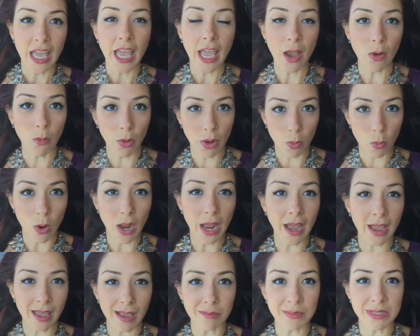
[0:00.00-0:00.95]
And when
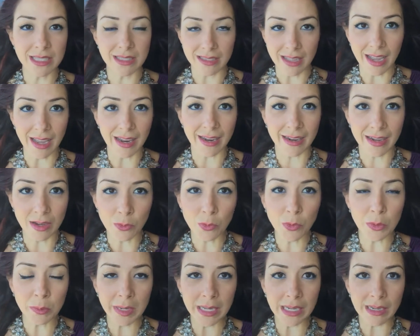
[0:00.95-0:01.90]
I am styling a
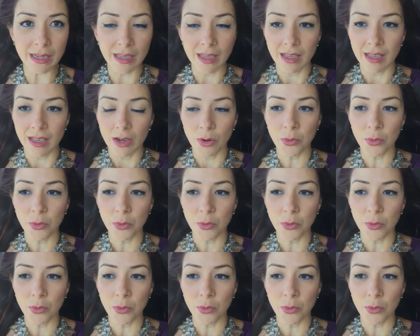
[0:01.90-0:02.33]
woman,